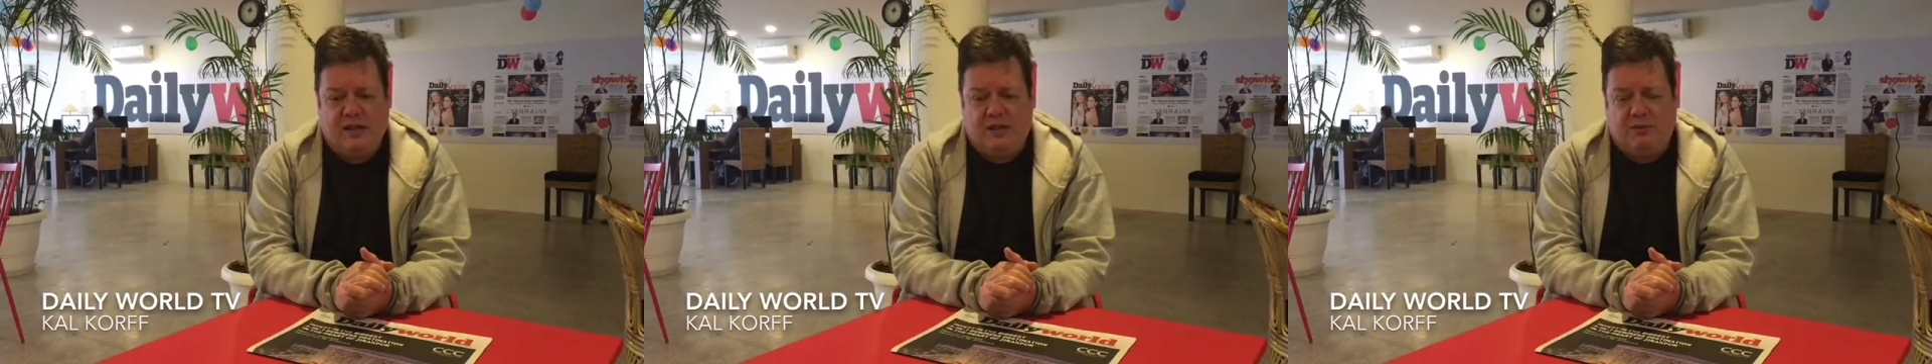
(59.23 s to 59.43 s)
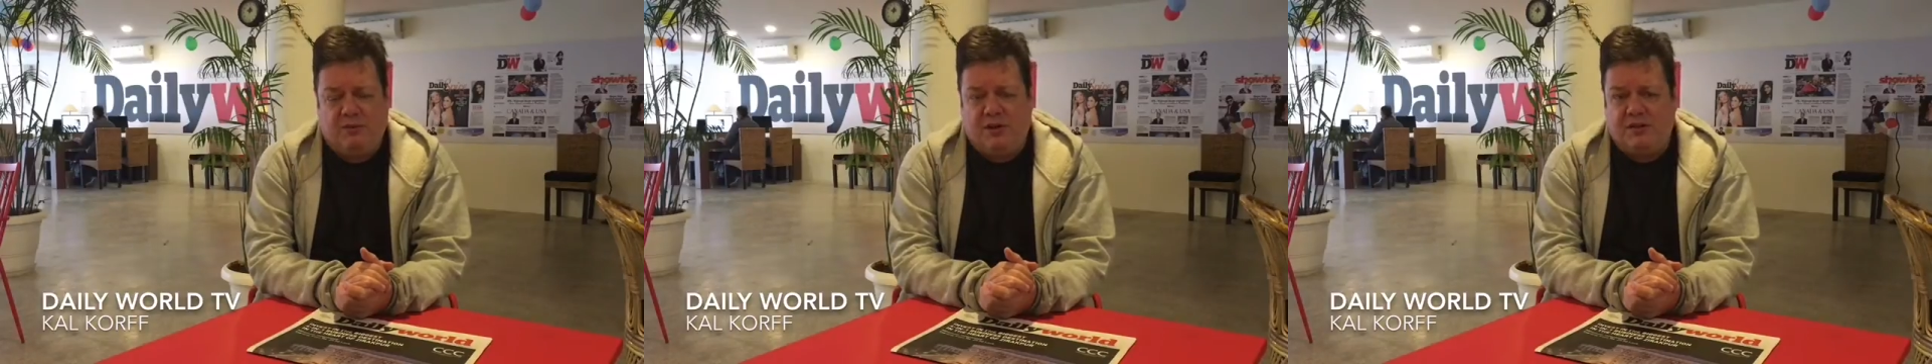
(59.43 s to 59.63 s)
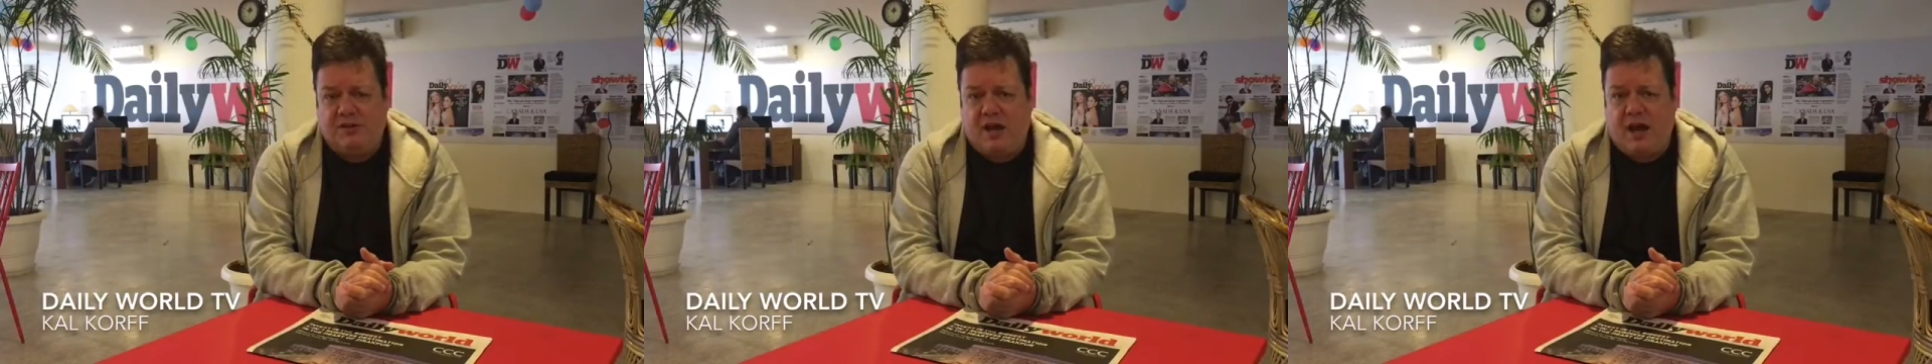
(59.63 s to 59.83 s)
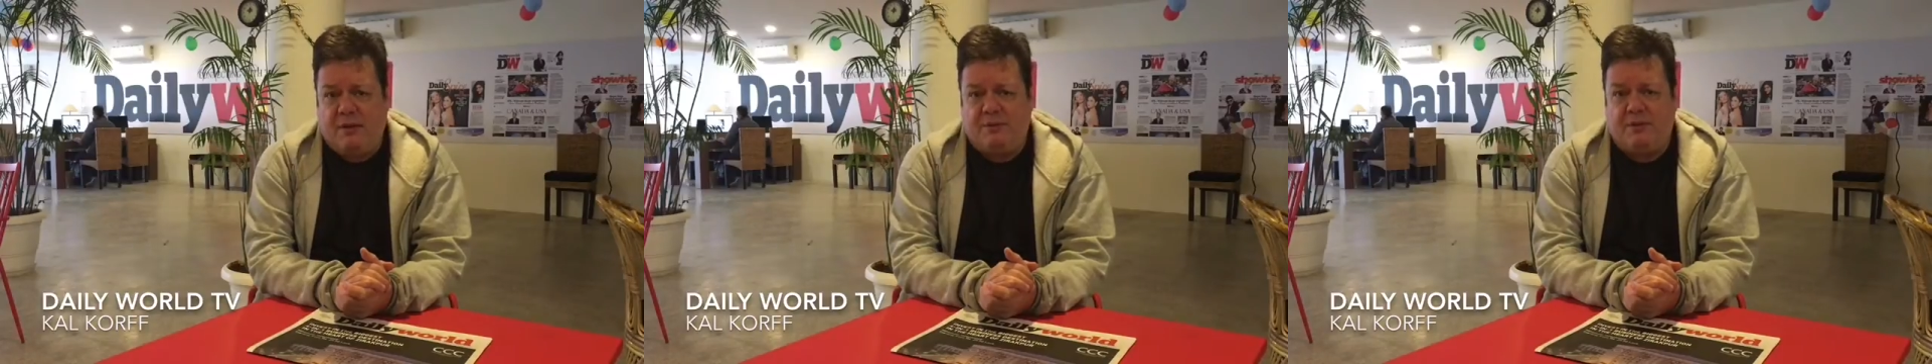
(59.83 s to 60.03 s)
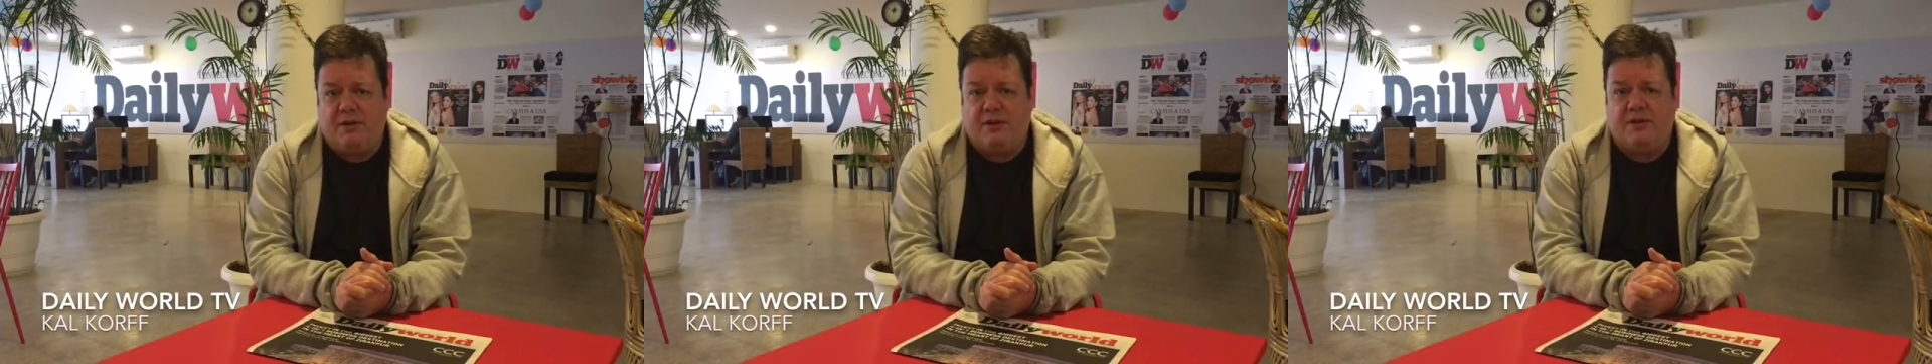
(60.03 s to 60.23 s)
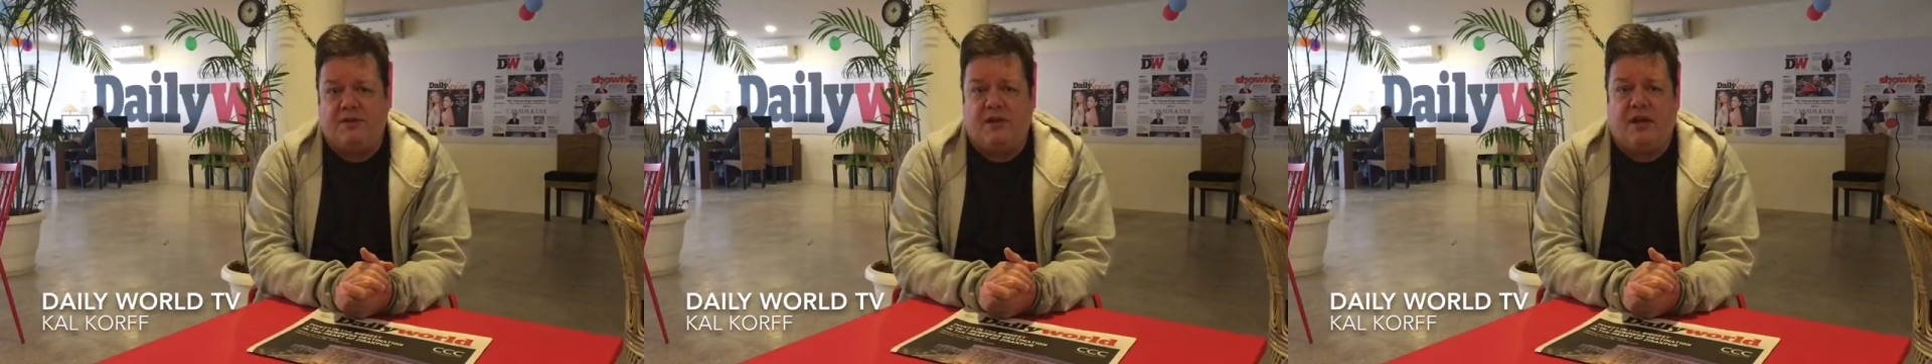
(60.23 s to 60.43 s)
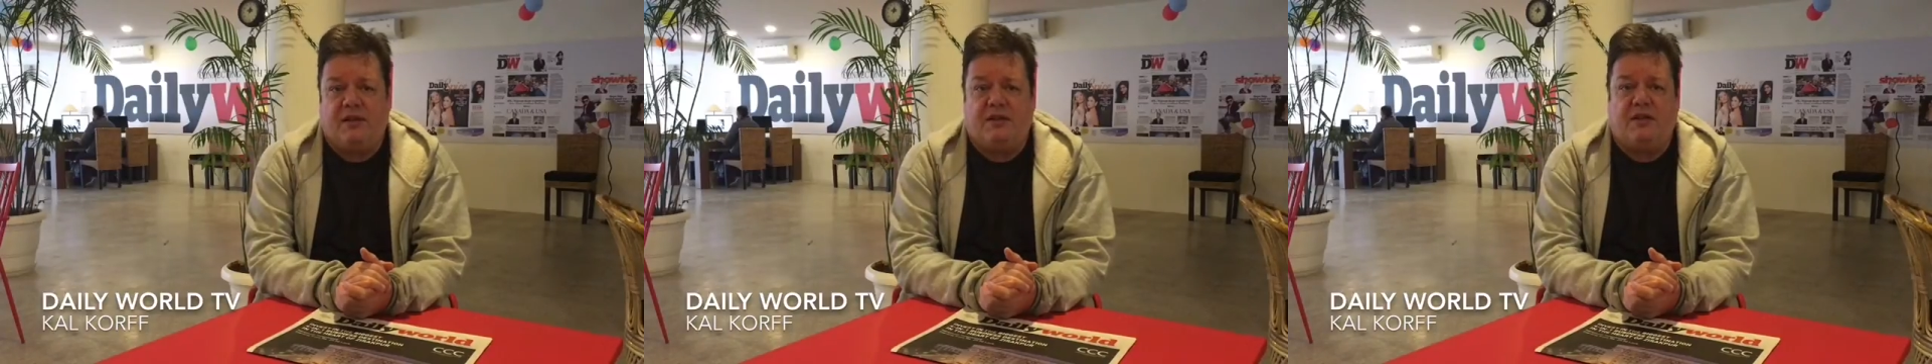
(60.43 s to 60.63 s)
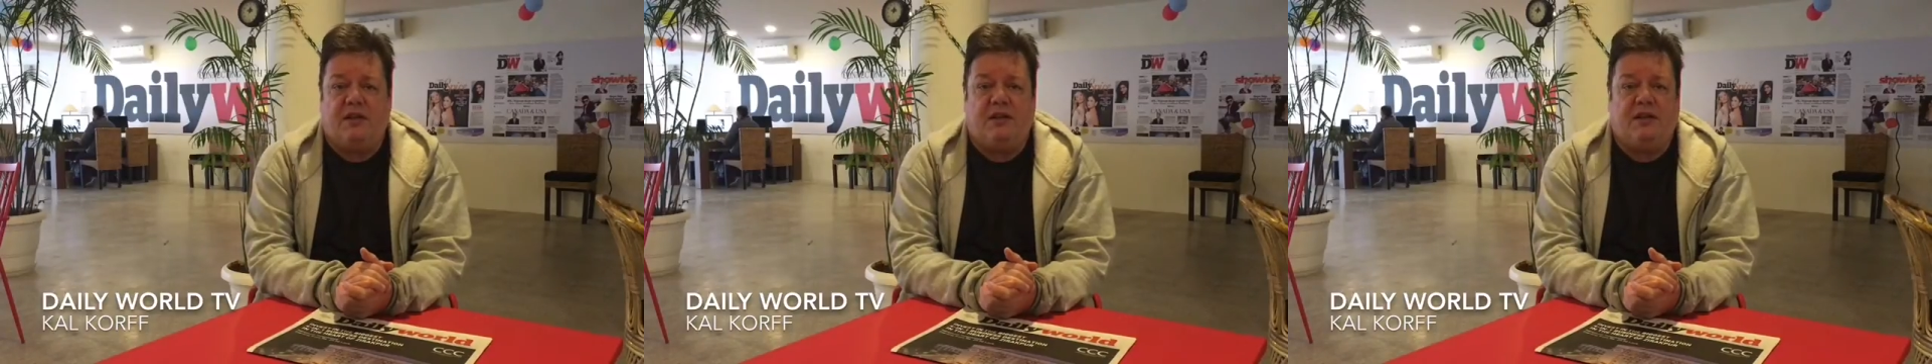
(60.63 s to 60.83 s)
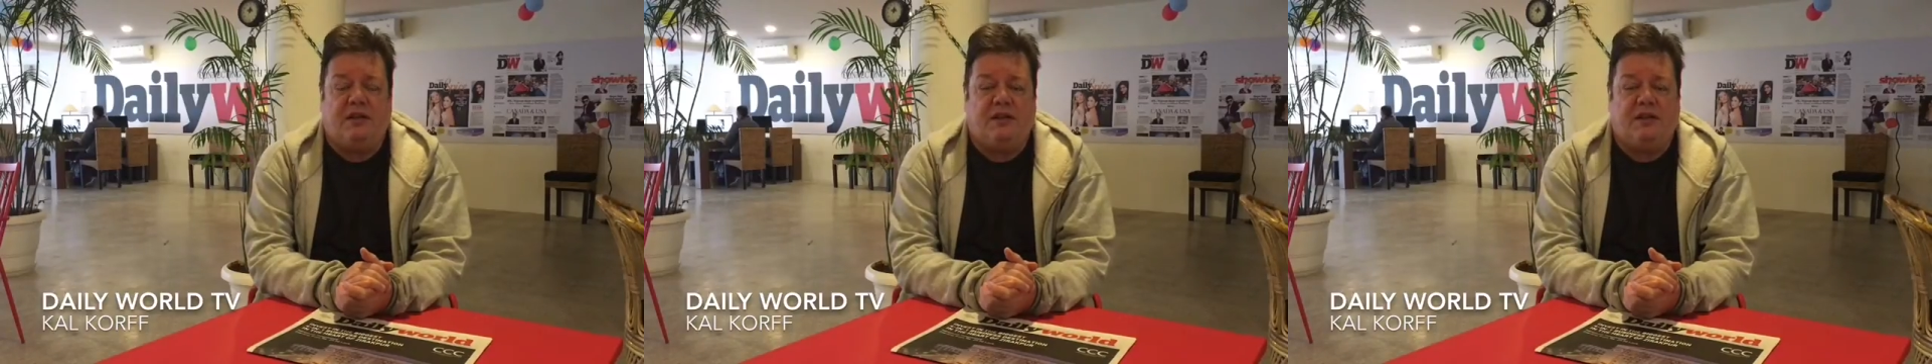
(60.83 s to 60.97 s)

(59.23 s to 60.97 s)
What has happened is that the